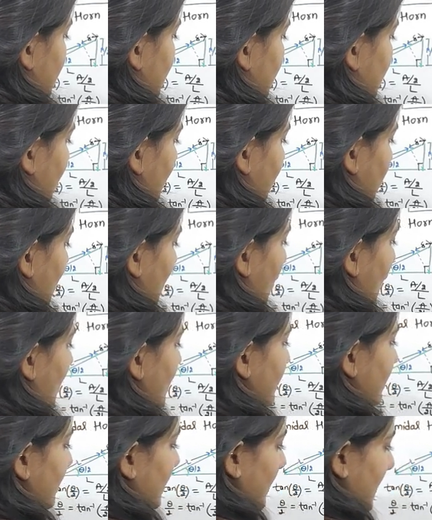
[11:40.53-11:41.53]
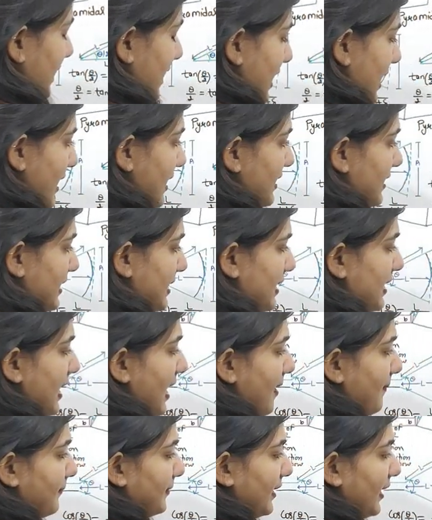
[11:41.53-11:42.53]
degree upon A E
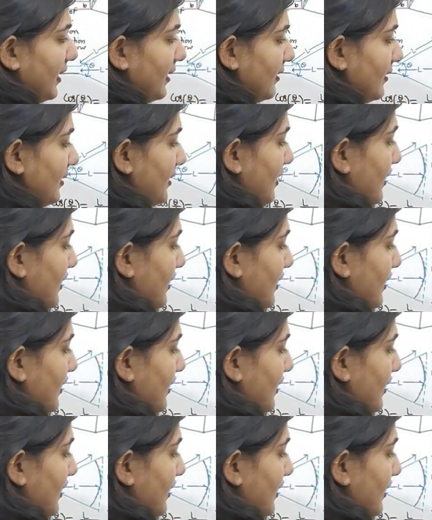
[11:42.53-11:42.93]
lambda.